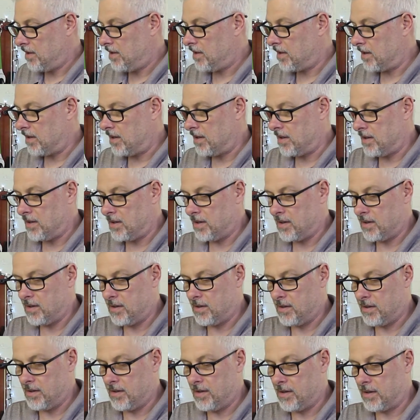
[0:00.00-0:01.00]

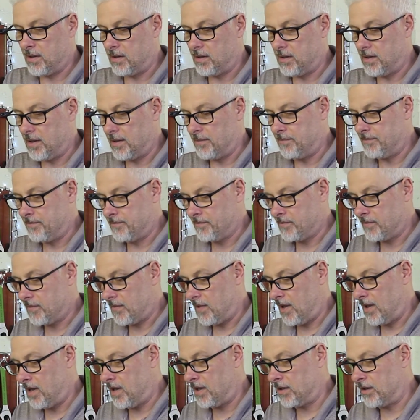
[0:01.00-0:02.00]
uh, little um,
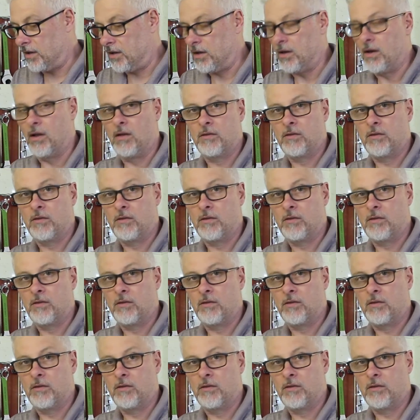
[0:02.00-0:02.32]
hardened